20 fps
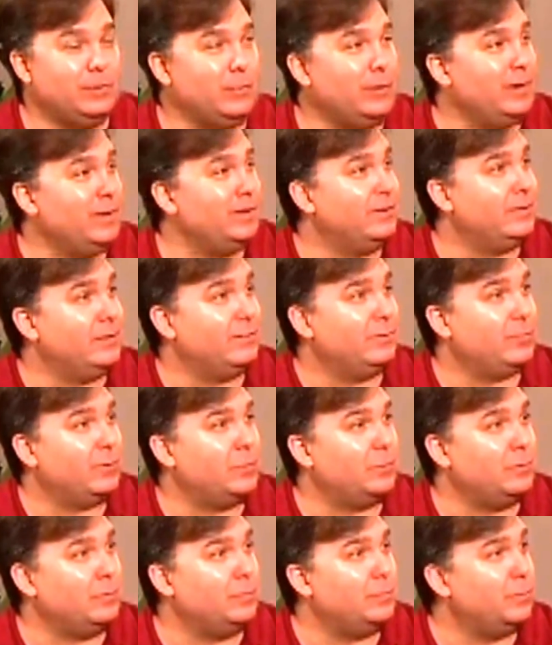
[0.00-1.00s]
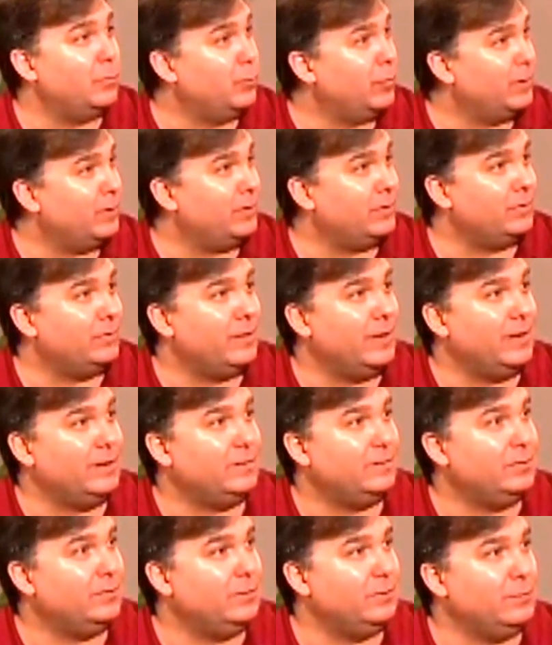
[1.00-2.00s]
we do anything from real
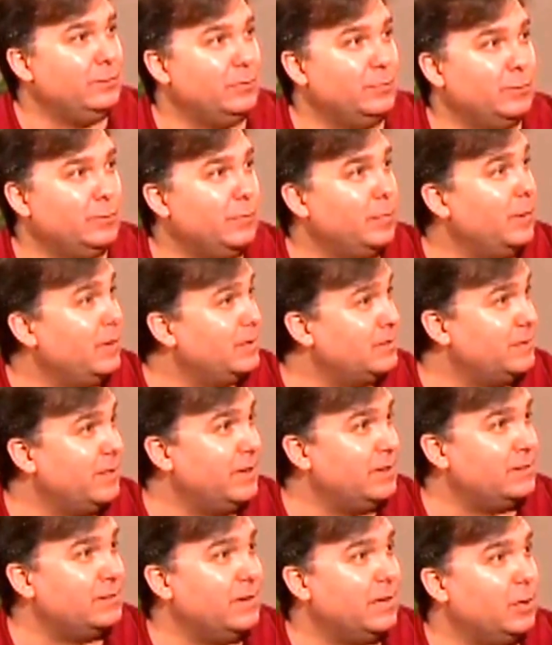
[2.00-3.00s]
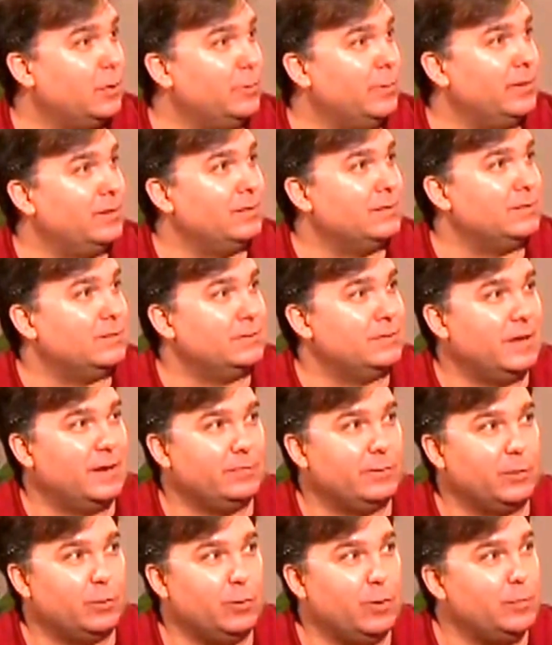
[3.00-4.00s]
estate to estate settlements,
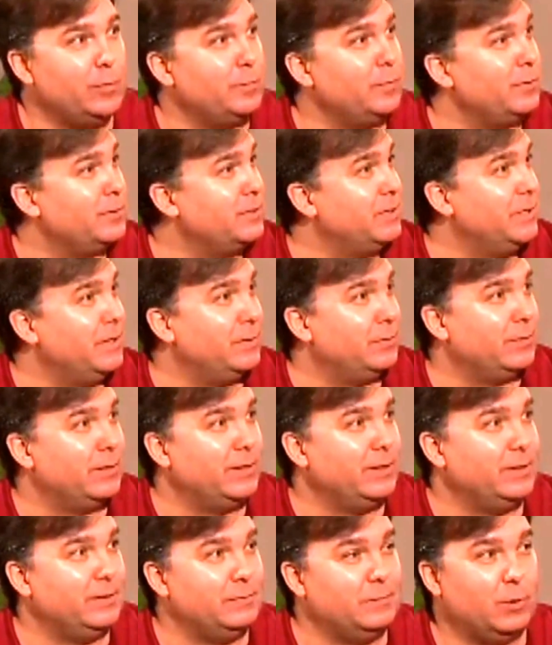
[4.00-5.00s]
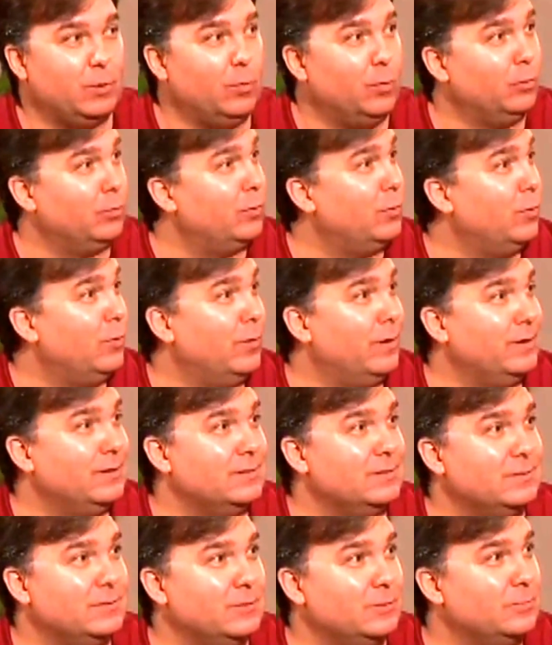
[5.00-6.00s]
heavy equipment, machinery, gold
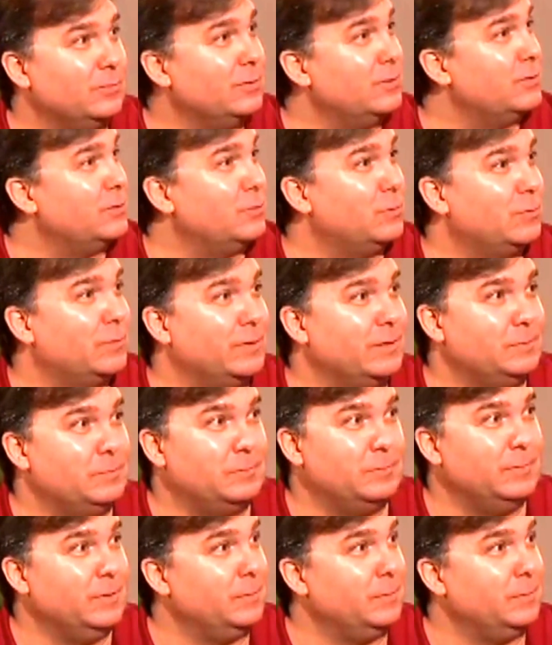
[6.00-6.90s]
coins, silver jewelry.